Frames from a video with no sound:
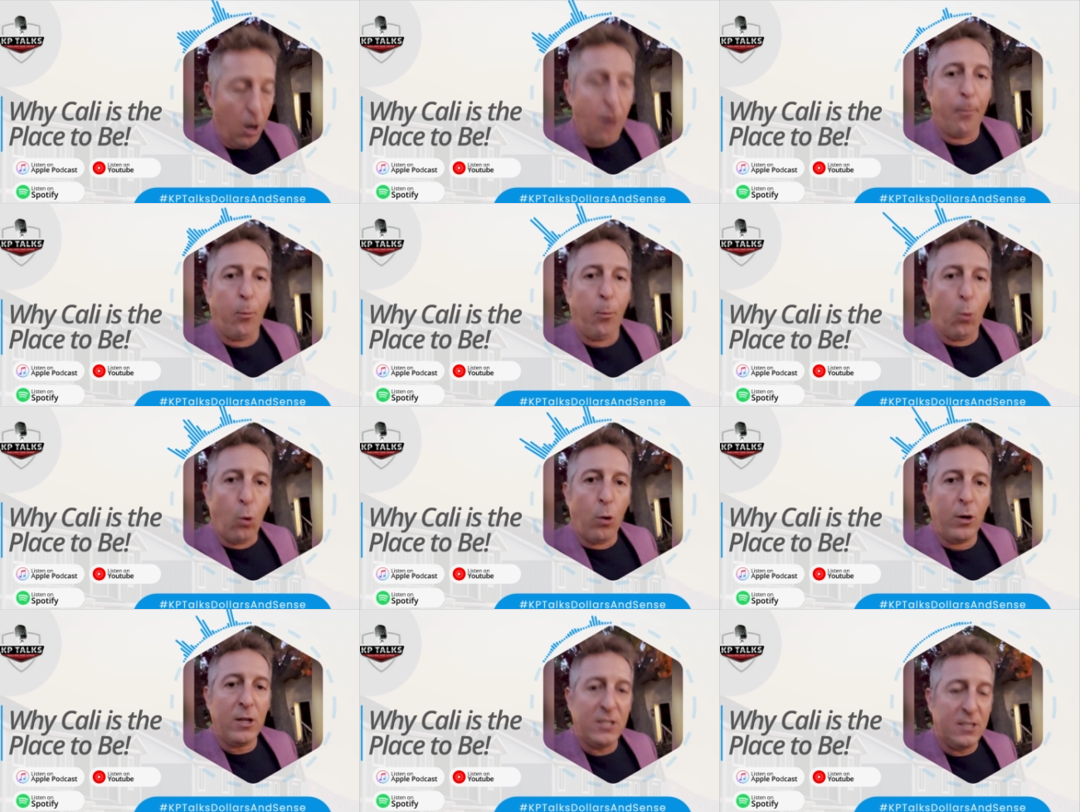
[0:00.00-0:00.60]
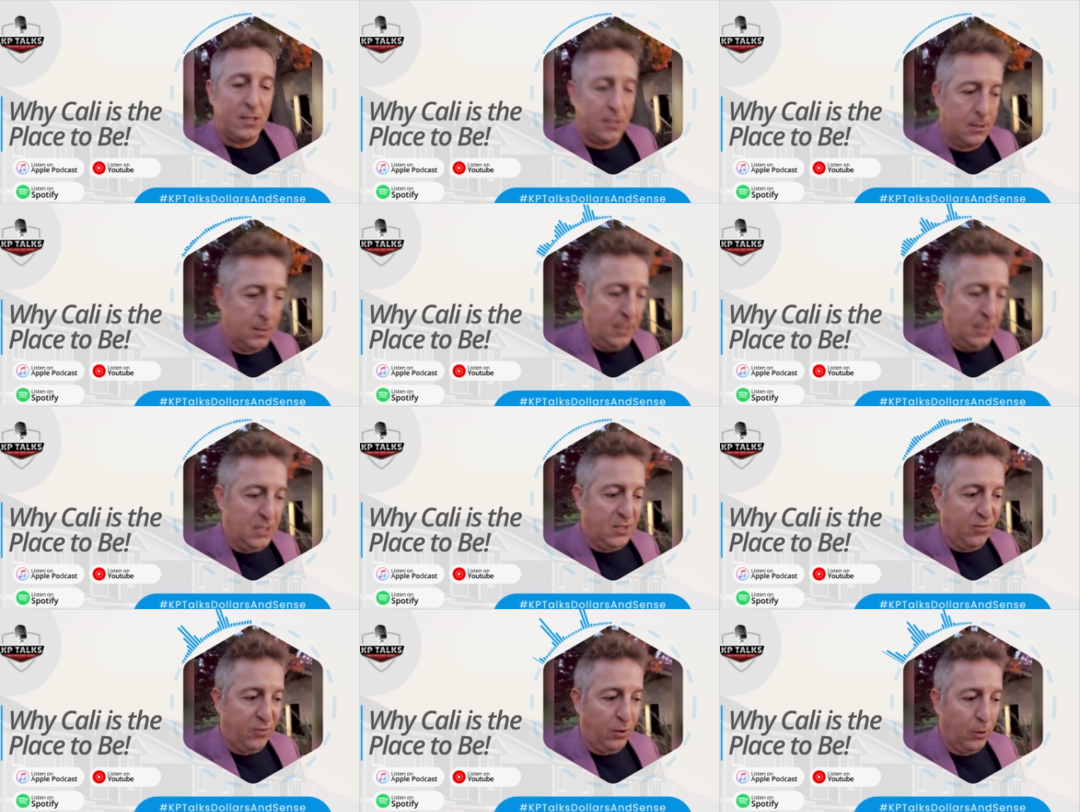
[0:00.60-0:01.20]
Our board is
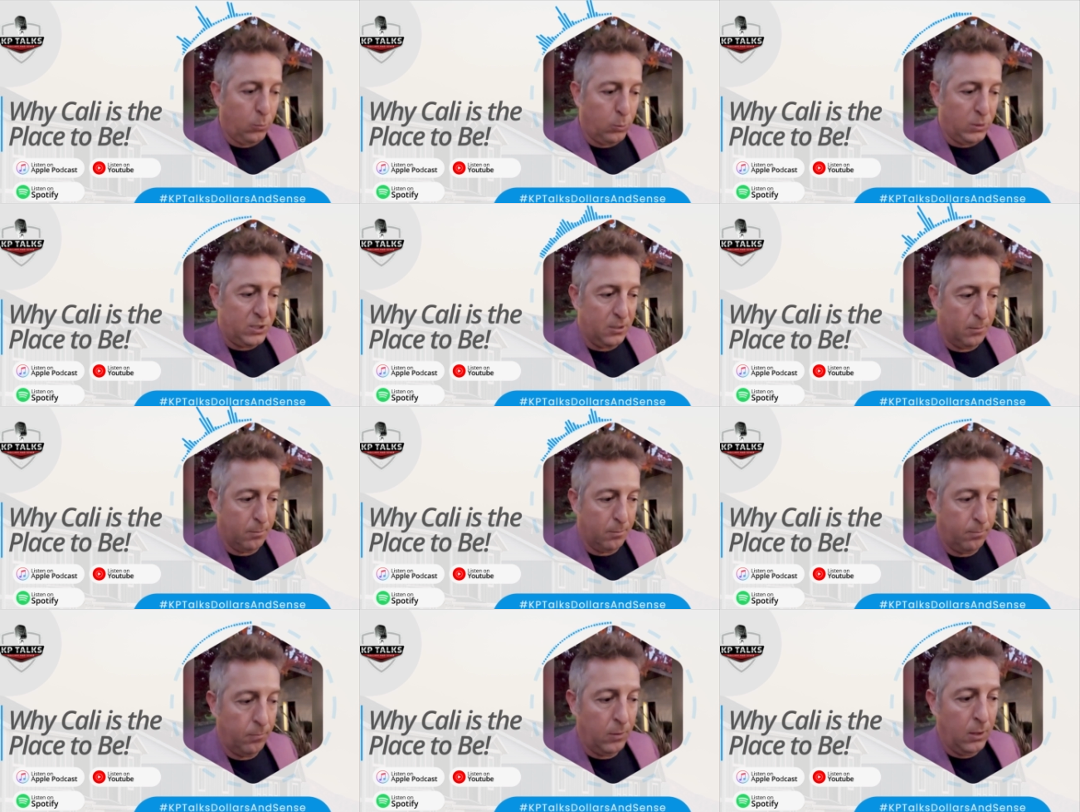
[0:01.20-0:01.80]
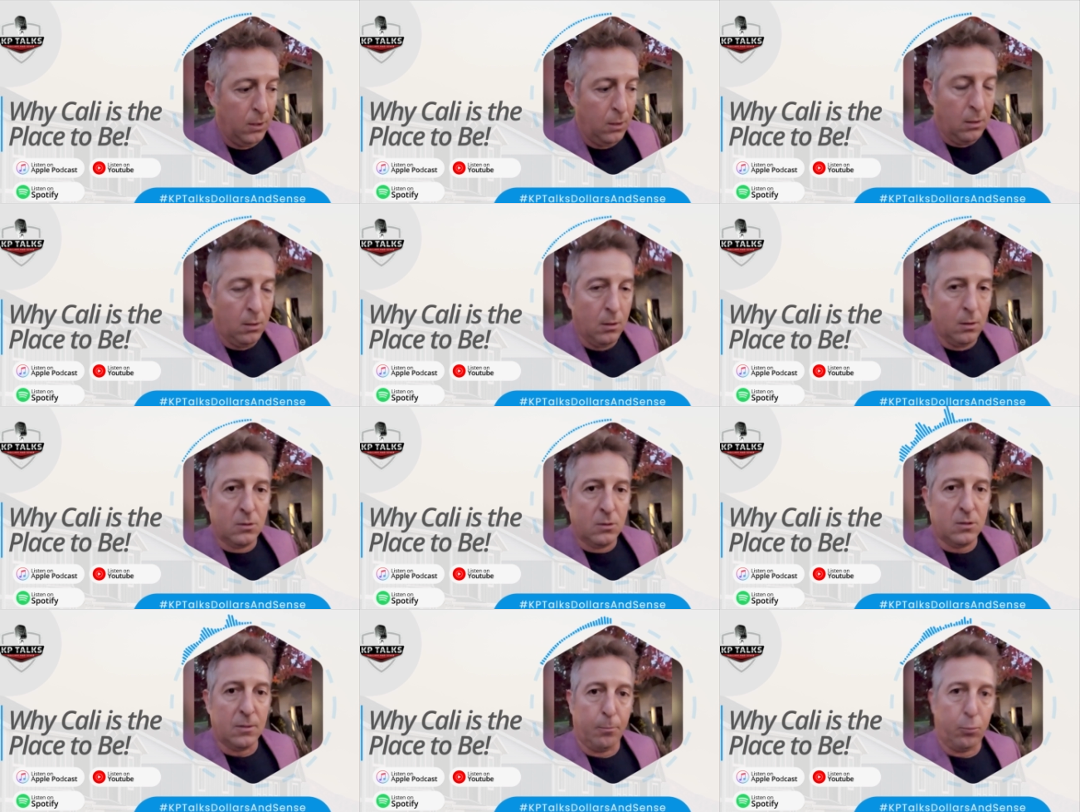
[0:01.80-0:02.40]
is filled with some
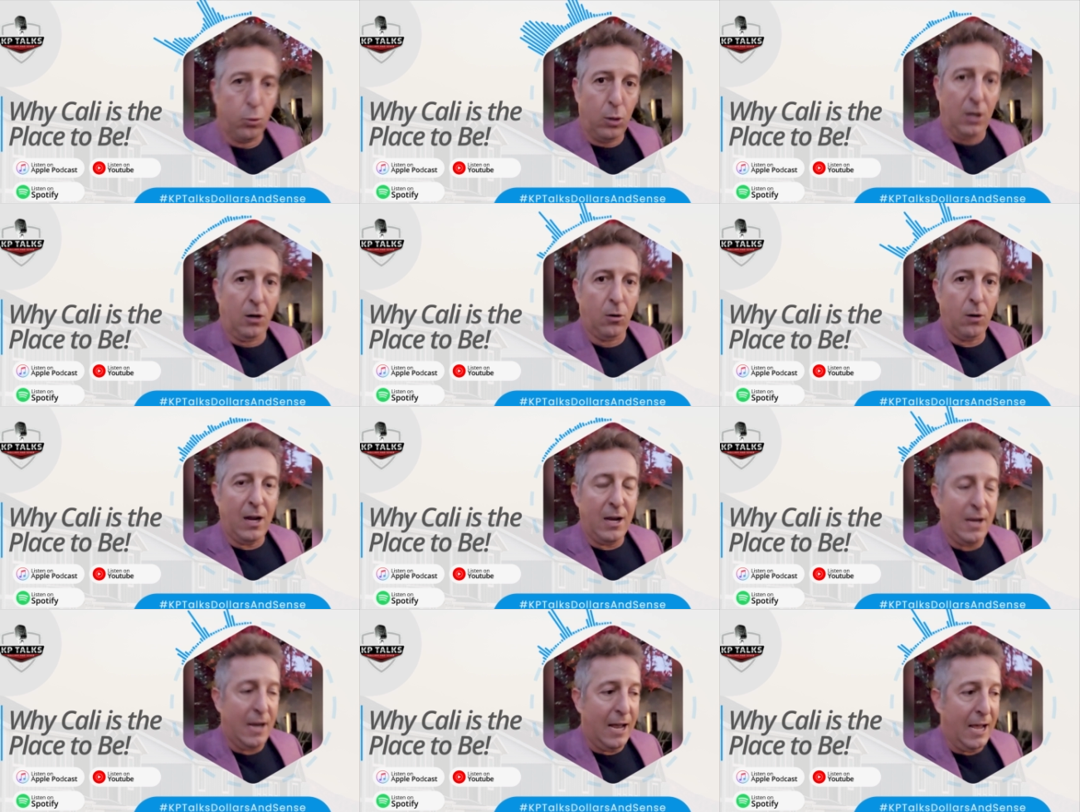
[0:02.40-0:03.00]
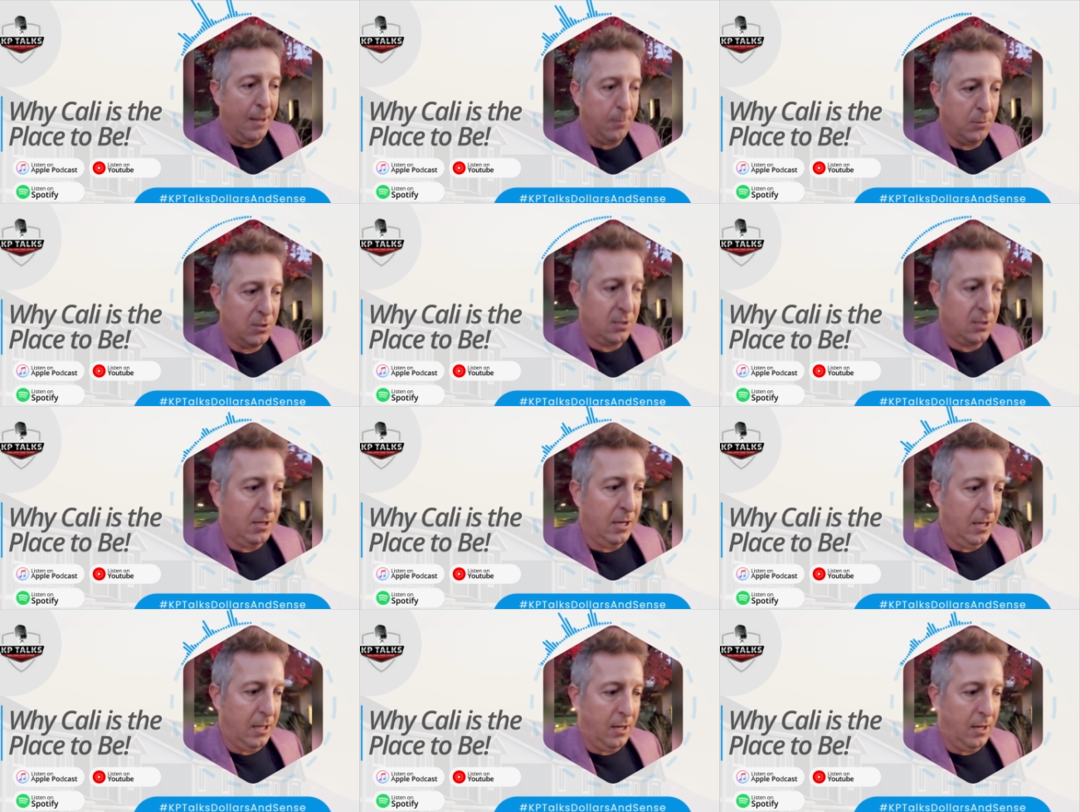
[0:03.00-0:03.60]
some pretty great
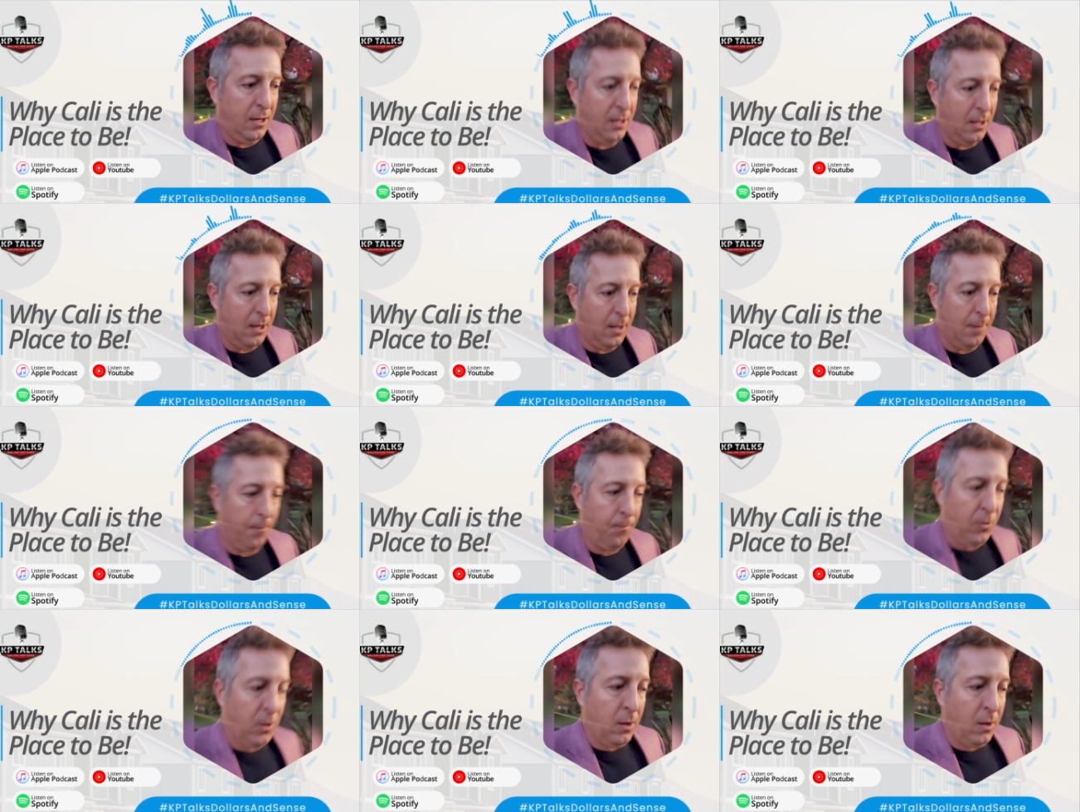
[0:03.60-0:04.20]
names, and uh,